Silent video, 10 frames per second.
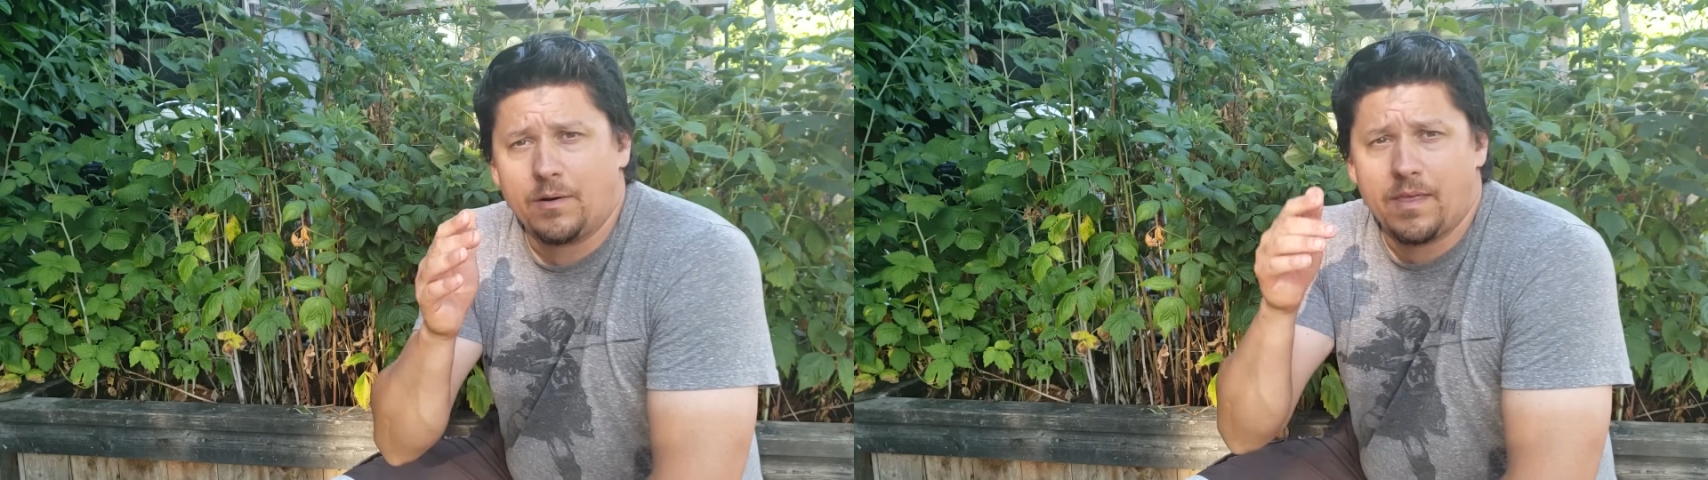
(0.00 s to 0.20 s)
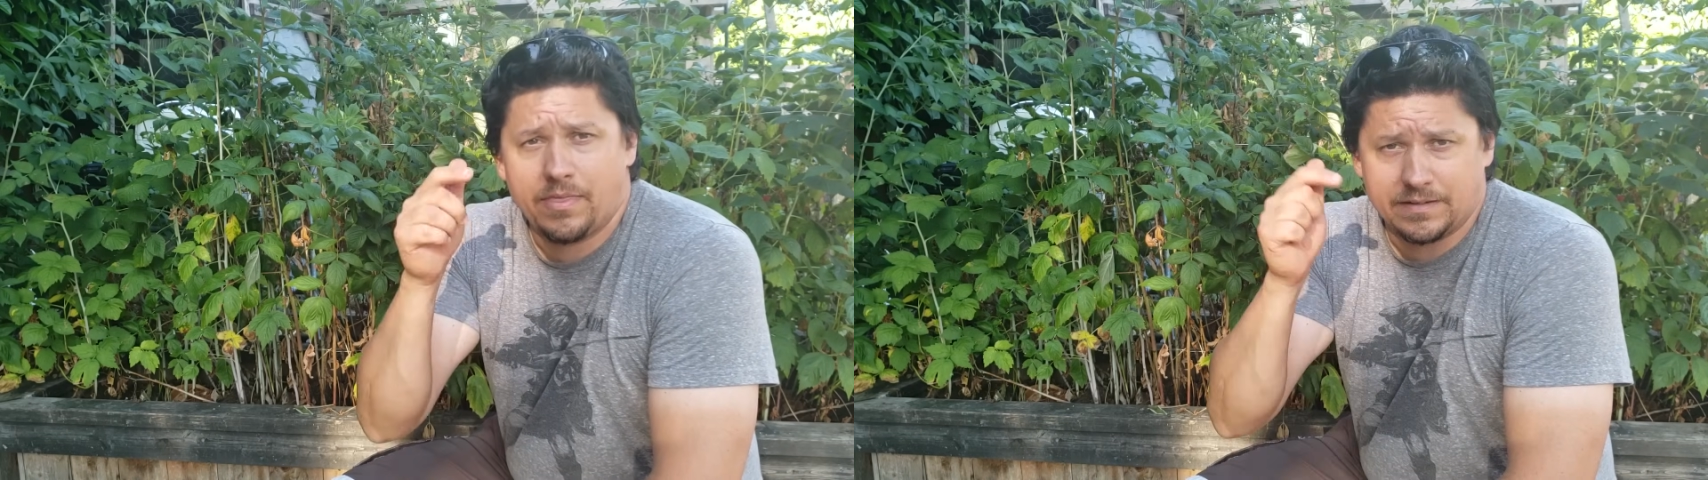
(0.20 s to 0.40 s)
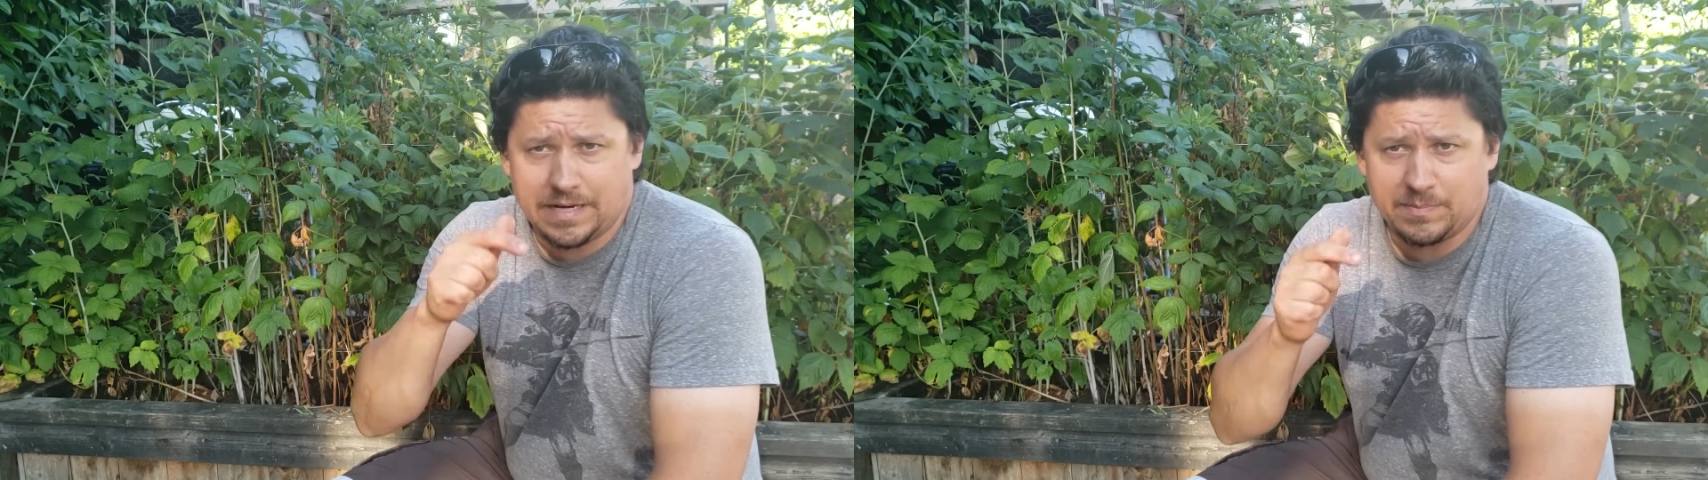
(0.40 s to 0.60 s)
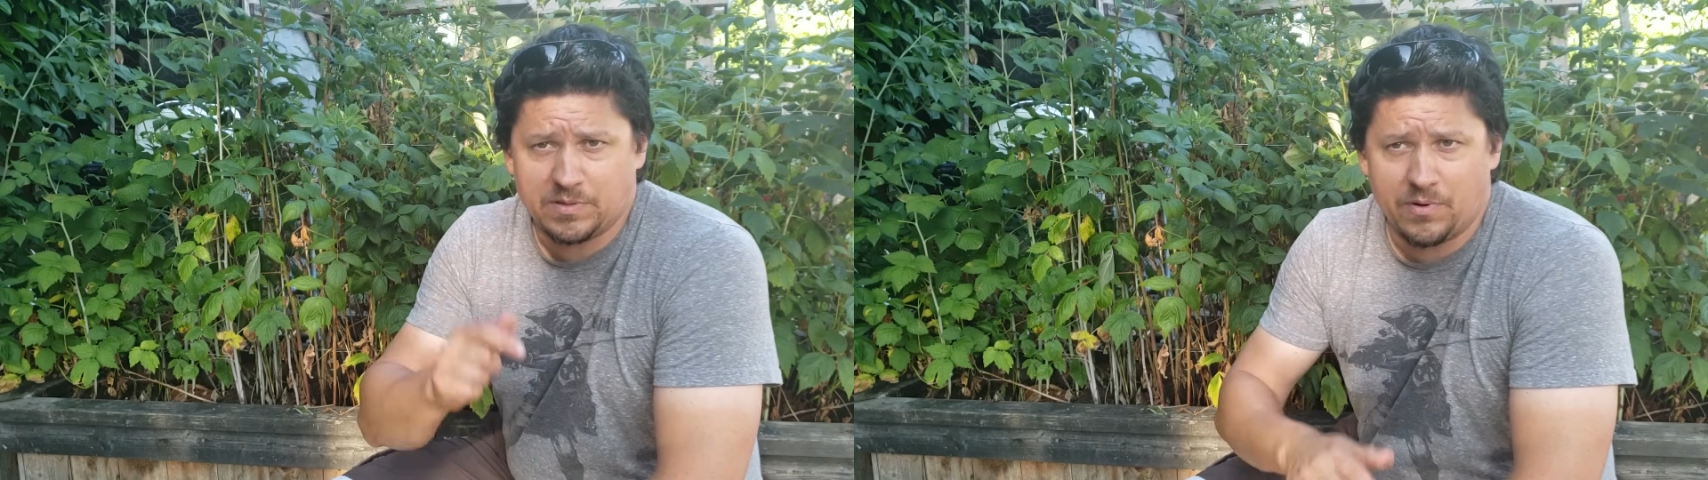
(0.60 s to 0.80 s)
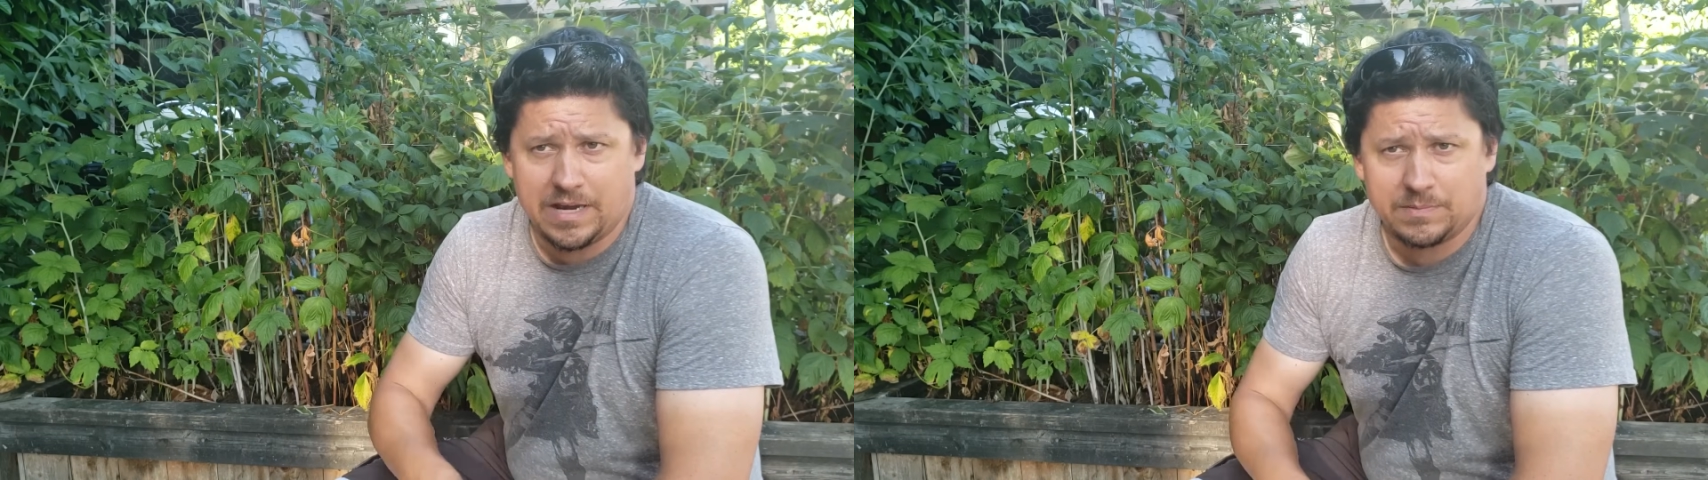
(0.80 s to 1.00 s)
the types of
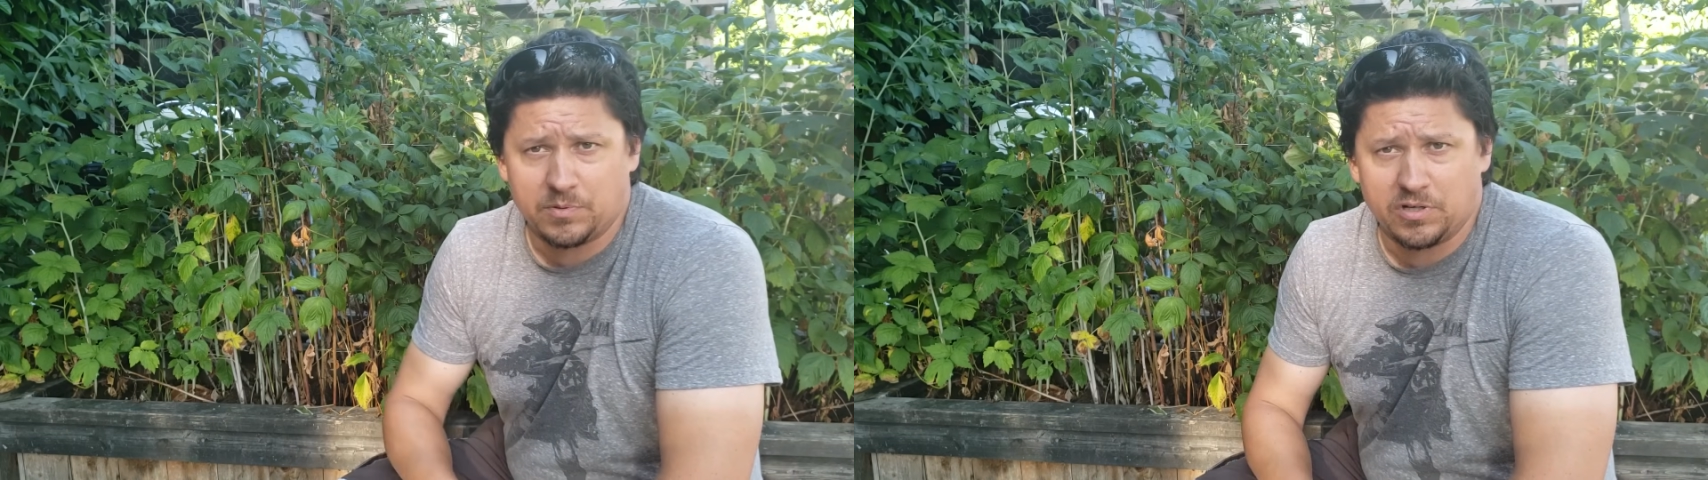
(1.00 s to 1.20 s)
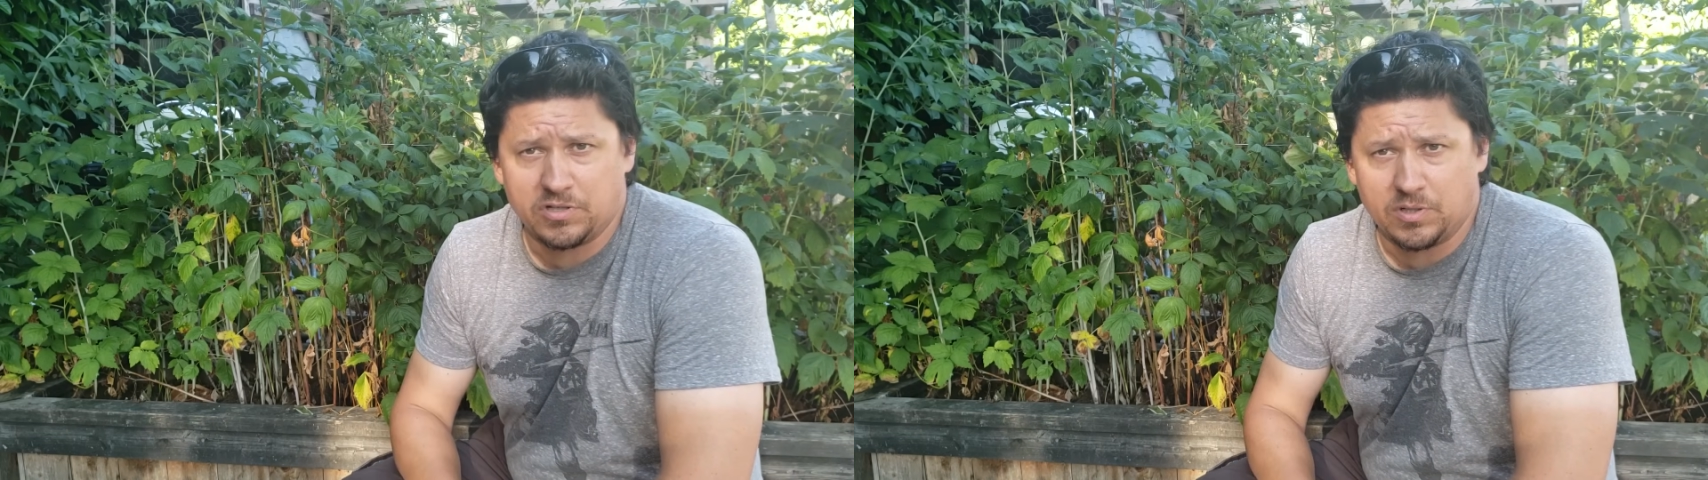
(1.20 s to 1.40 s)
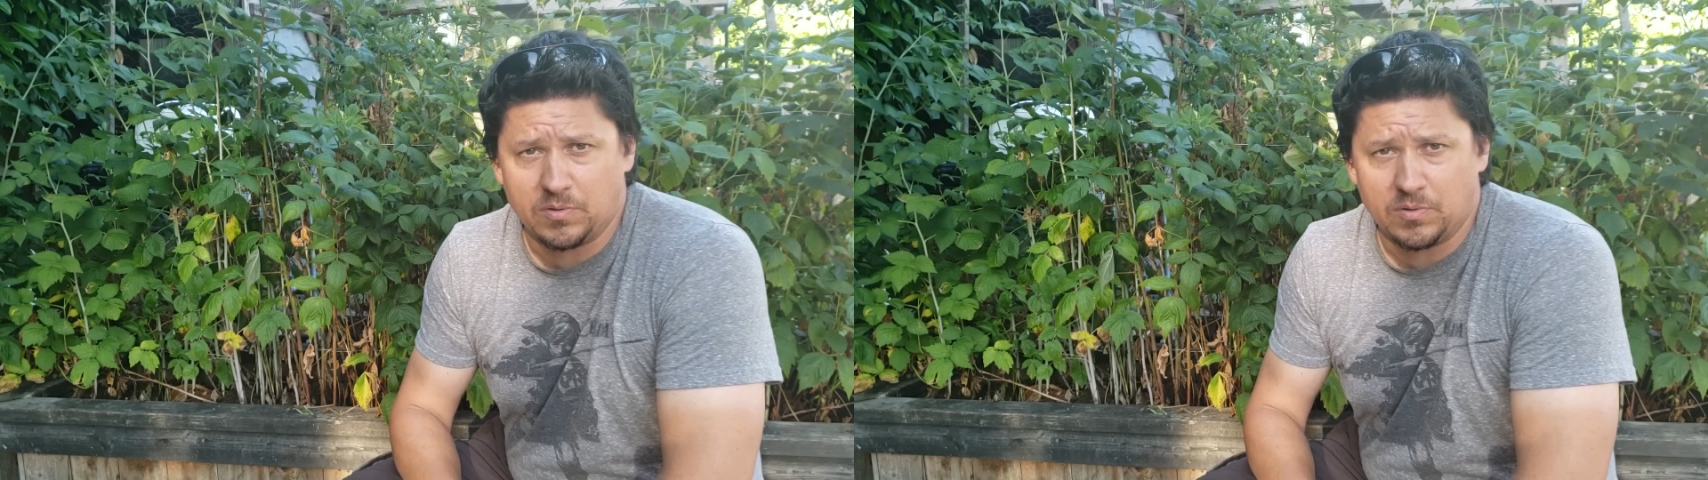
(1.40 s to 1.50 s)
raspberry shoots